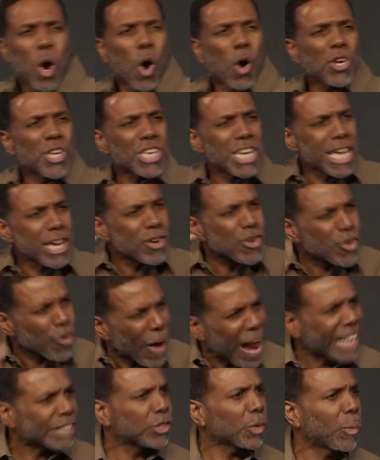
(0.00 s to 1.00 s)
or you didn't
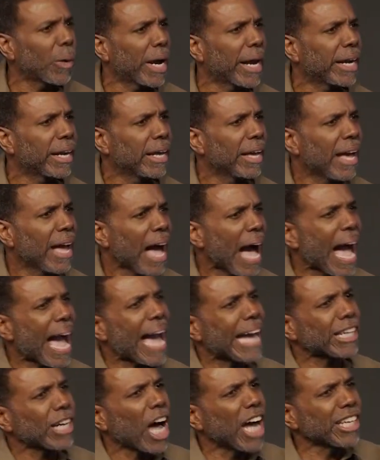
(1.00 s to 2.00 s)
graduate. I
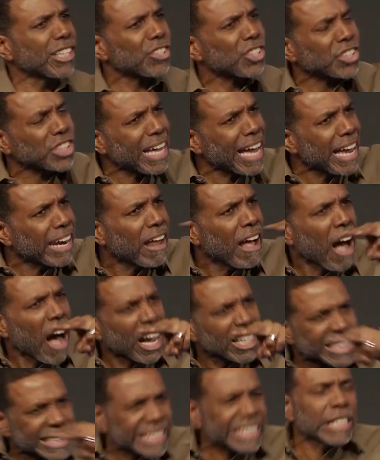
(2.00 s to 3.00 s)
had to understand
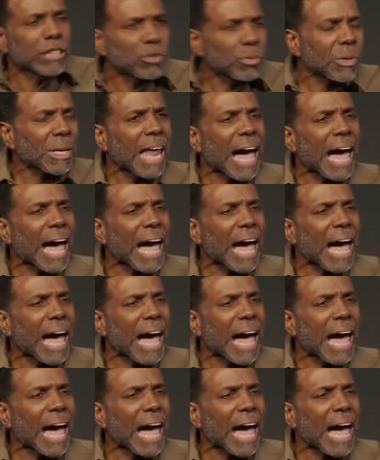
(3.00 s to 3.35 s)
a central